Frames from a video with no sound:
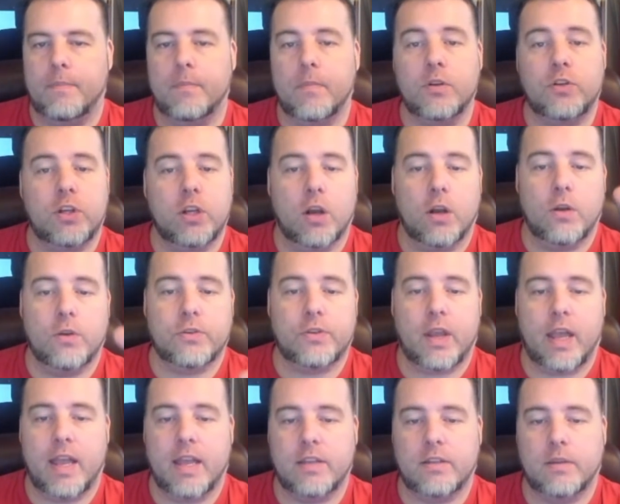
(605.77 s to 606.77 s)
She also
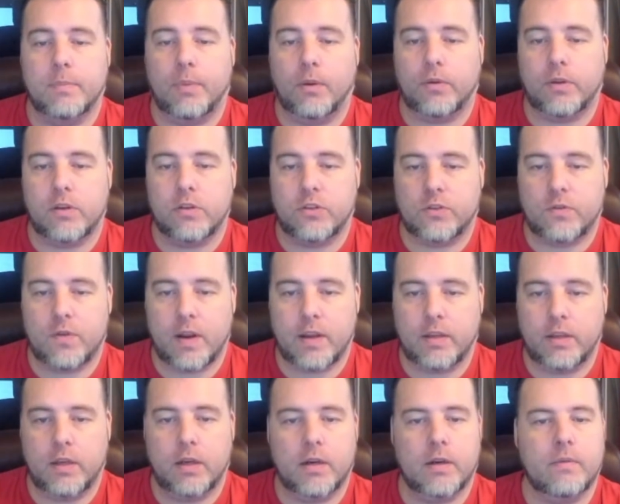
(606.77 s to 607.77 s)
has the Bolt and Strike
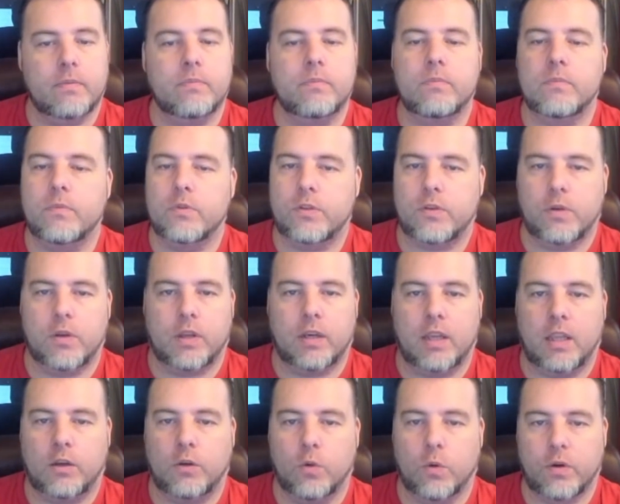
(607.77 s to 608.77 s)
here, so you can
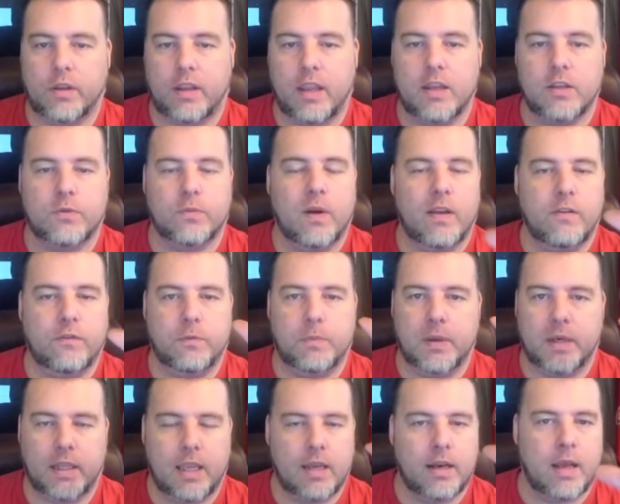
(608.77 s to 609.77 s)
ignore the Chaos Waves. But
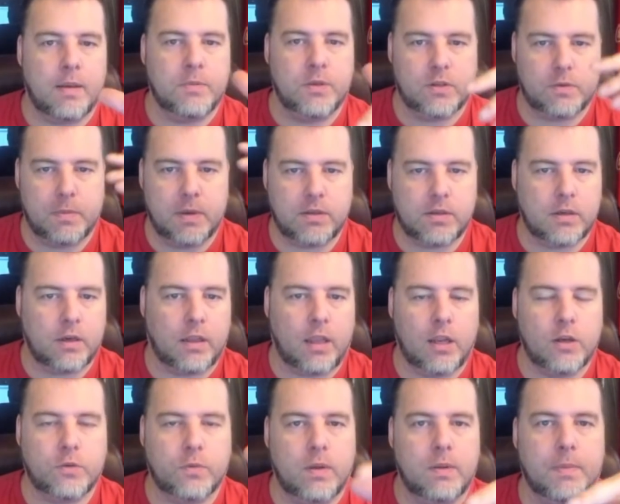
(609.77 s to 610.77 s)
again, I'm just mentioning the
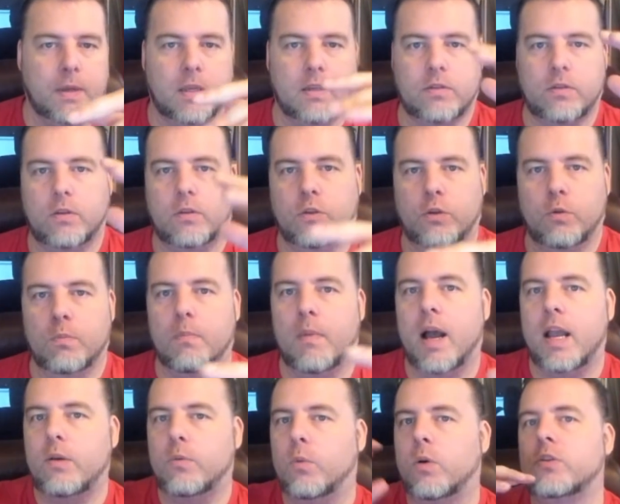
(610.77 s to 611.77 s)
Chaos Wave because you
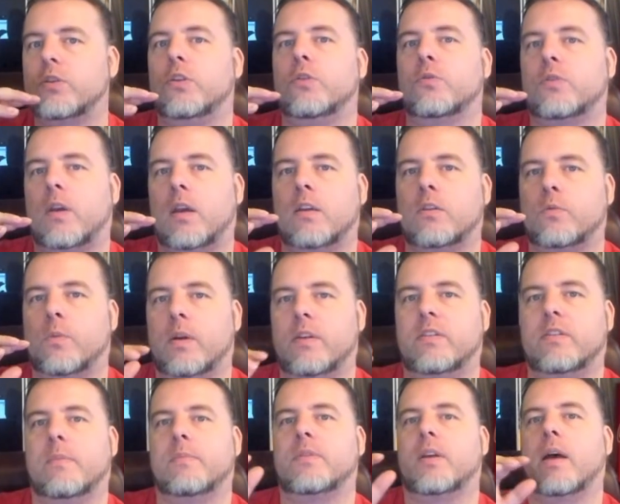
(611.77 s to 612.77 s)
might want to use Chaos Wave
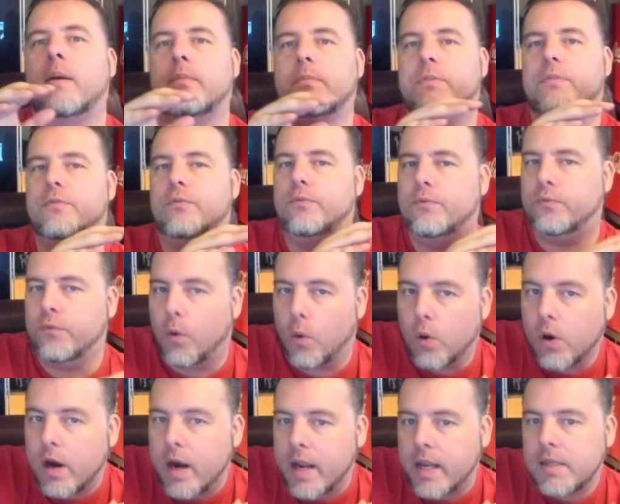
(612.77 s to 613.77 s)
sometimes
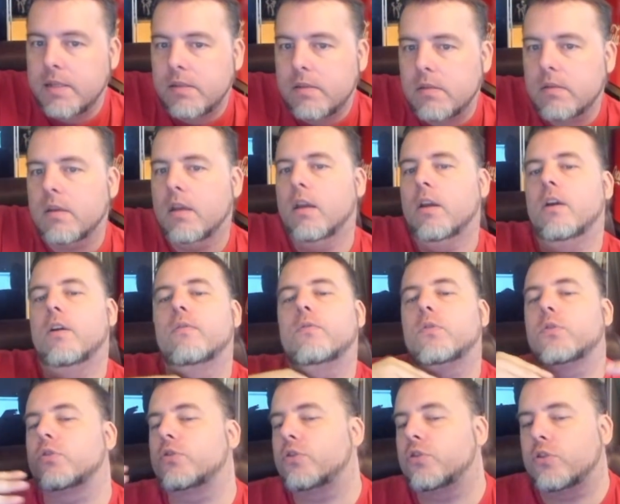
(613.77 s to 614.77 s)
for Ace,
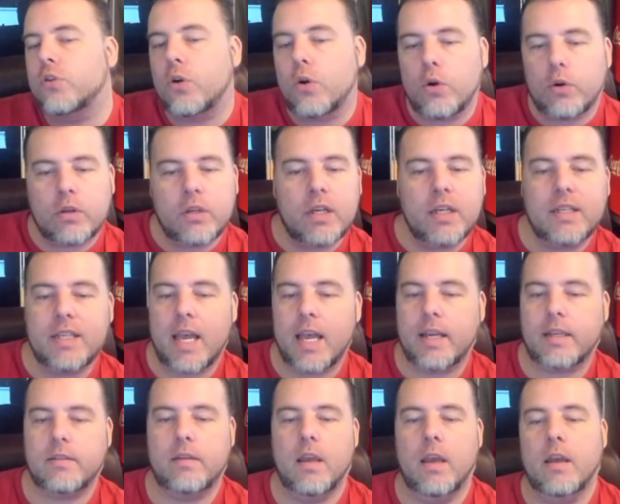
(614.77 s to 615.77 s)
for certain
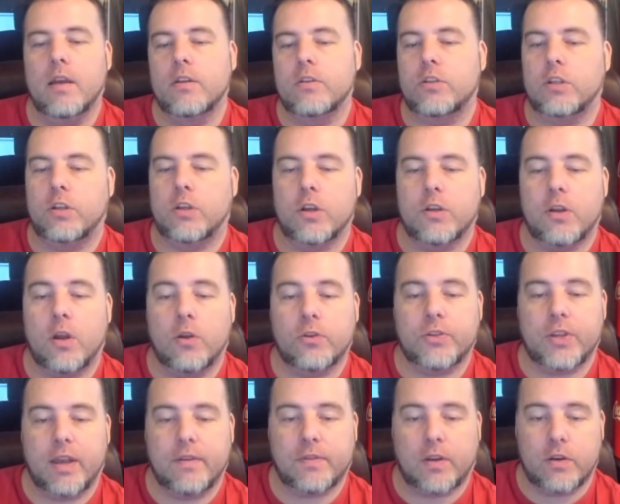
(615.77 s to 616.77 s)
attacks. She does
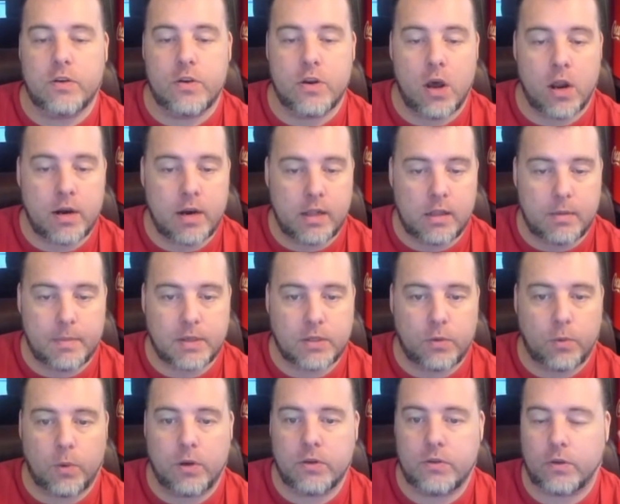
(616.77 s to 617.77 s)
also have a non-elemental
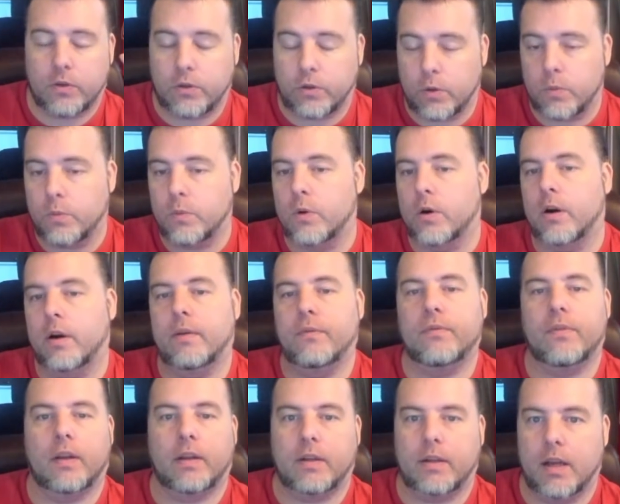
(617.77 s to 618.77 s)
one, so don't worry,
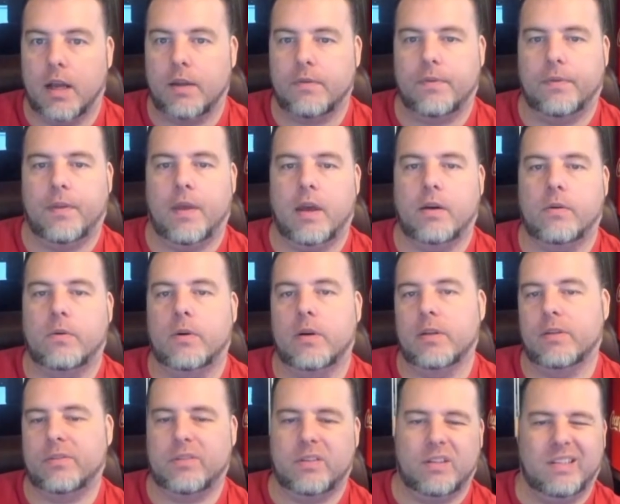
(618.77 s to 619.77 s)
thank God for that, or
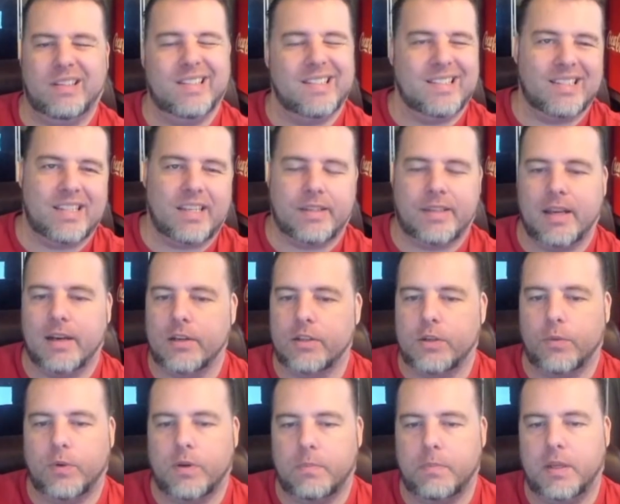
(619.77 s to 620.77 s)
else the synergy
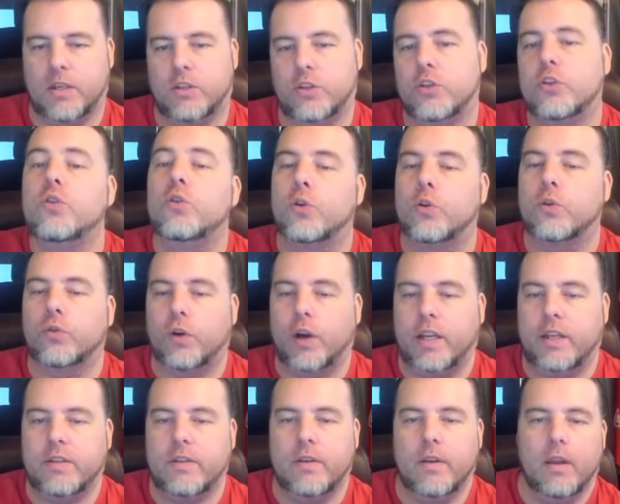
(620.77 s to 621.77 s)
wouldn't be too
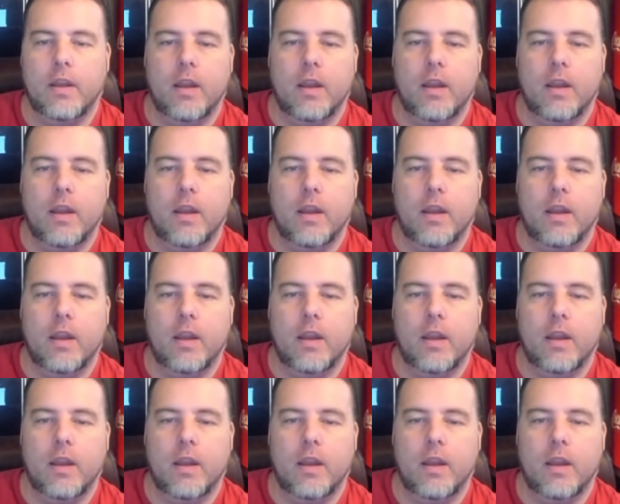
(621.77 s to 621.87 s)
great.